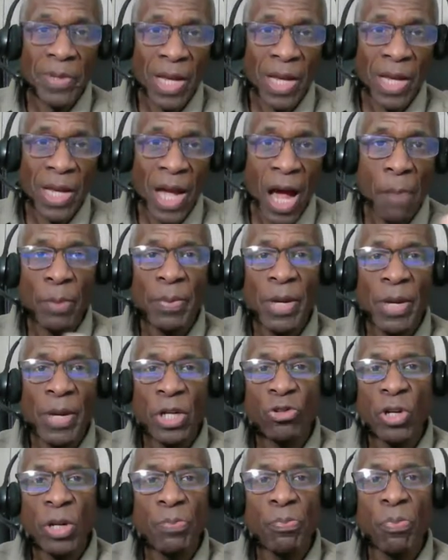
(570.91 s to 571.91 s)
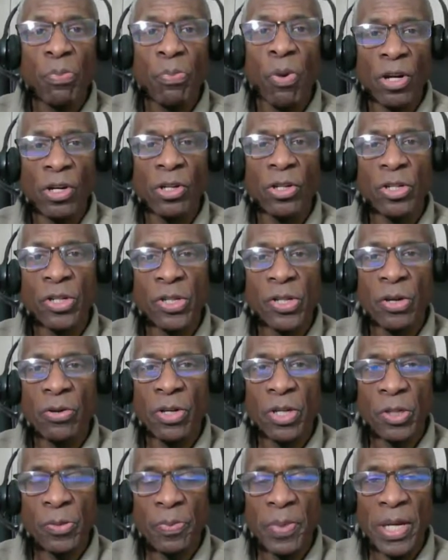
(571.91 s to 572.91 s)
complementary partners, so
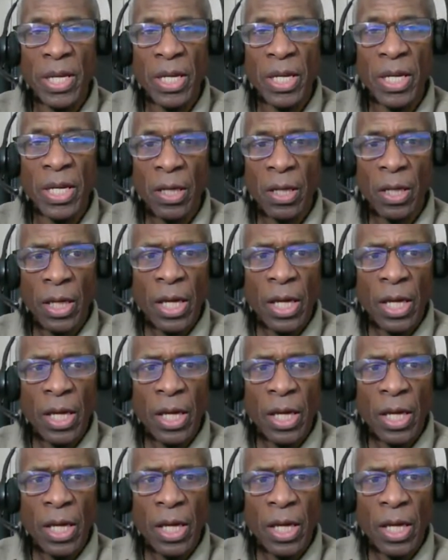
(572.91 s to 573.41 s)
to speak,